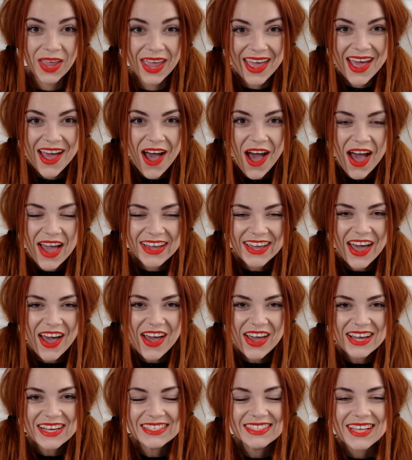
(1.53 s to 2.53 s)
Hi
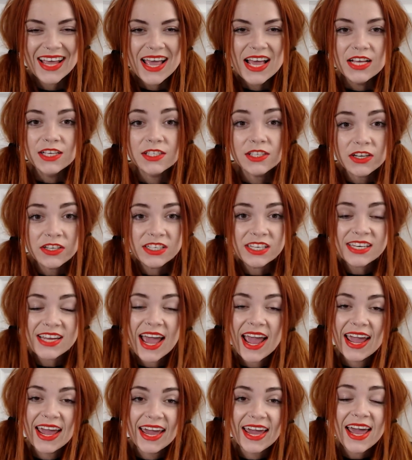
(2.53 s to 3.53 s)
guys! So
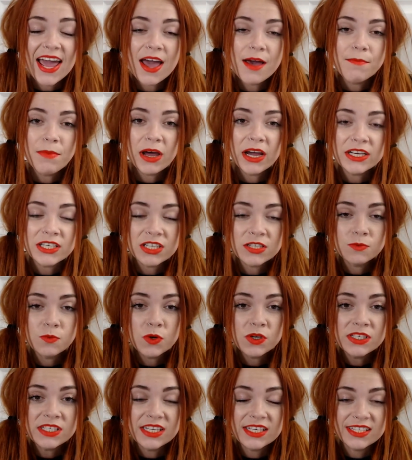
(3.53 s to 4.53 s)
today I just
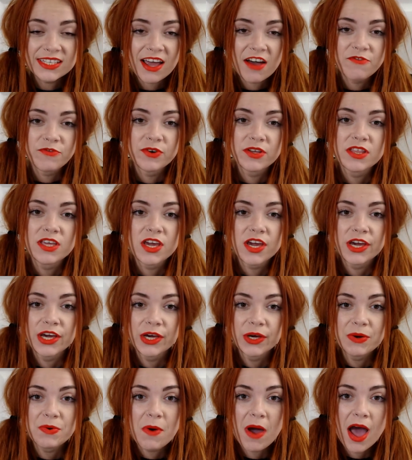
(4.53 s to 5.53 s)
wanted to cover with
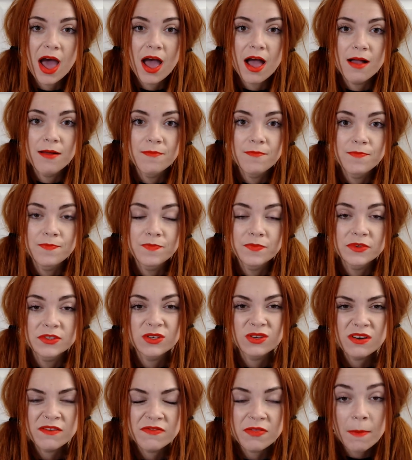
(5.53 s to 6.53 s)
you sort
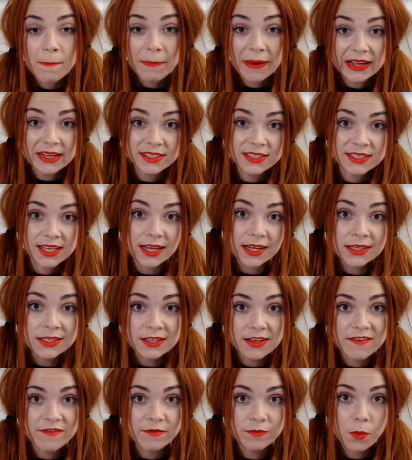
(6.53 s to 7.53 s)
of the basics
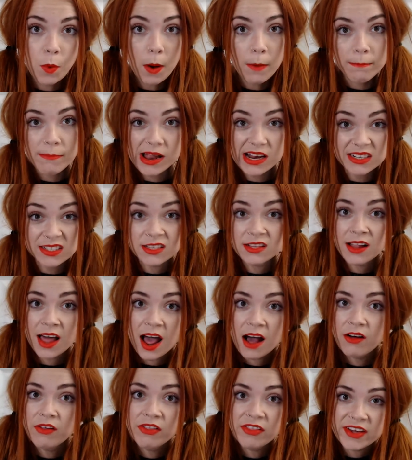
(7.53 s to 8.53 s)
of what mental
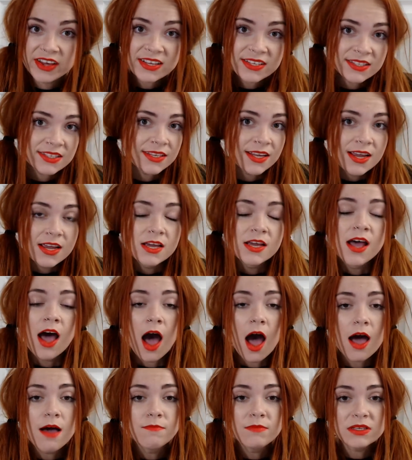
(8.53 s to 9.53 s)
health is.
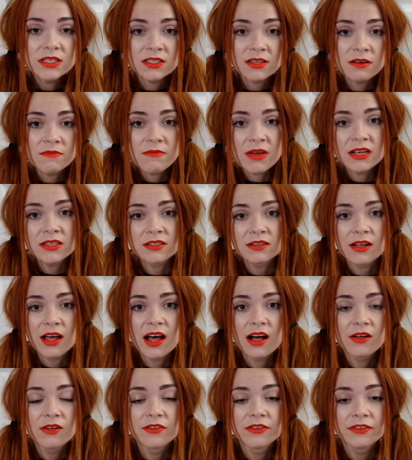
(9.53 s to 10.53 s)
So mental
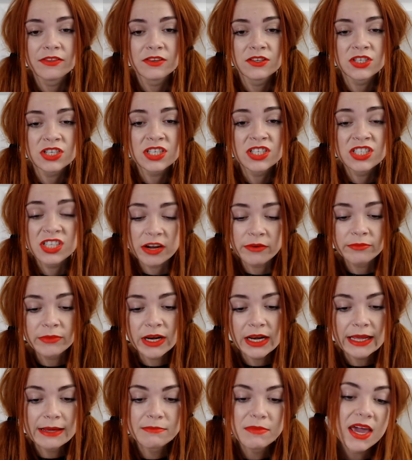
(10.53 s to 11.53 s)
health just
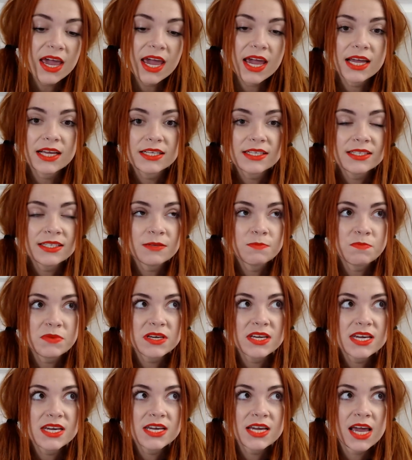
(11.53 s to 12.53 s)
generally means
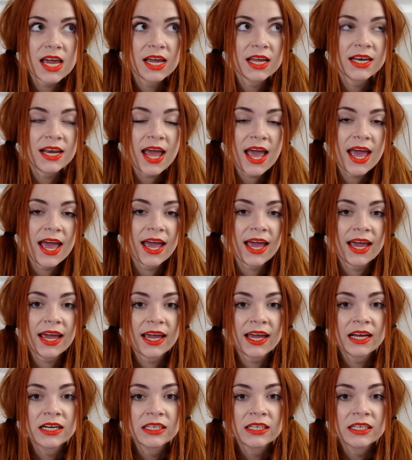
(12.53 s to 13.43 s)
being in a